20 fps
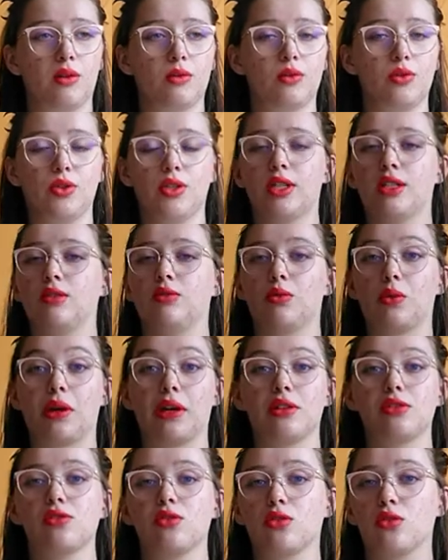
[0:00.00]
You can
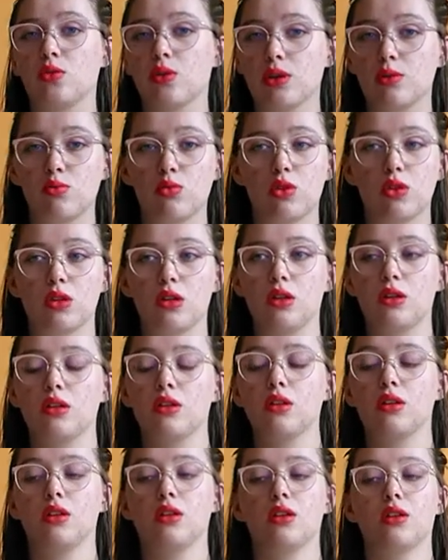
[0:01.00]
write your grimoire,
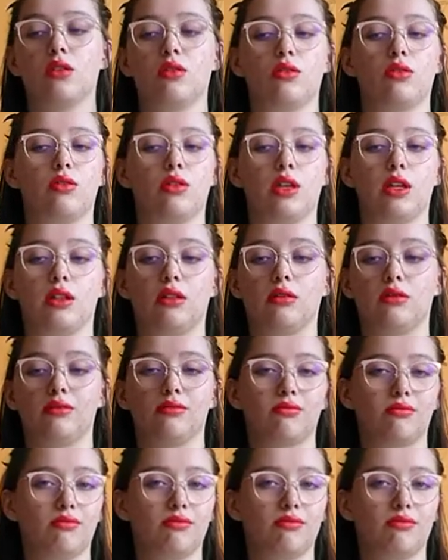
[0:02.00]
you can